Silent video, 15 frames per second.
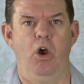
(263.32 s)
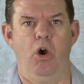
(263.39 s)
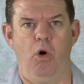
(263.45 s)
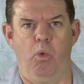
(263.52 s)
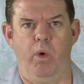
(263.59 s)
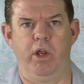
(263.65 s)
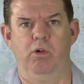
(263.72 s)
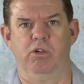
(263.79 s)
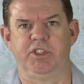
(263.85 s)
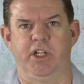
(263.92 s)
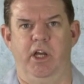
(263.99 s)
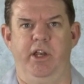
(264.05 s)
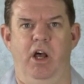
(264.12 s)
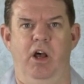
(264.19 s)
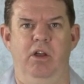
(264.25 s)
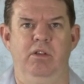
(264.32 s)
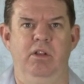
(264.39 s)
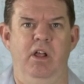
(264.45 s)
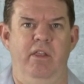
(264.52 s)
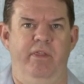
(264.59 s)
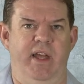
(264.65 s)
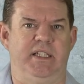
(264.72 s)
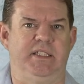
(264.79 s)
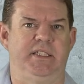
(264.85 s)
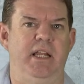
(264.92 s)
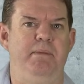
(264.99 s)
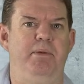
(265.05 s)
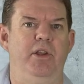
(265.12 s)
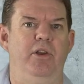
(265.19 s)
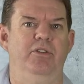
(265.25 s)
We also know that
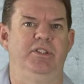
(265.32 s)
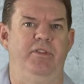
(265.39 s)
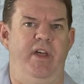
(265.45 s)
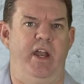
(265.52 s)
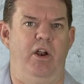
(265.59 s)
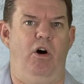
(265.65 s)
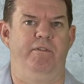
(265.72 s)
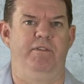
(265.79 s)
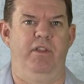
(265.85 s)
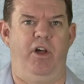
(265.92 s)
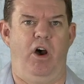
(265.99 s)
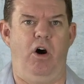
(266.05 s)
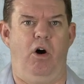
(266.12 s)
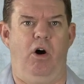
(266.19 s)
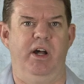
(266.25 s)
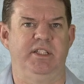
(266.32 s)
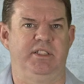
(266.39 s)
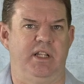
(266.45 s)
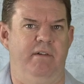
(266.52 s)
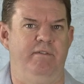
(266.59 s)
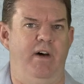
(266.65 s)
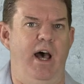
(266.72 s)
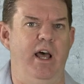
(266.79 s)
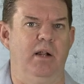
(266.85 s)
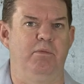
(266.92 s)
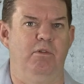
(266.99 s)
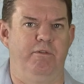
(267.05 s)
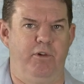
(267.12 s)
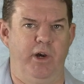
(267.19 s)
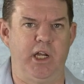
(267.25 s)
CPUs that offer the highest
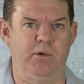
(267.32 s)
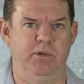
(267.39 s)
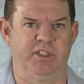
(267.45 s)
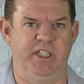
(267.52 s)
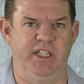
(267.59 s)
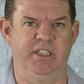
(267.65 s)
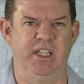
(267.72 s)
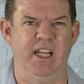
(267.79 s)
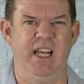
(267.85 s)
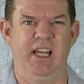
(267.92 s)
available frequencies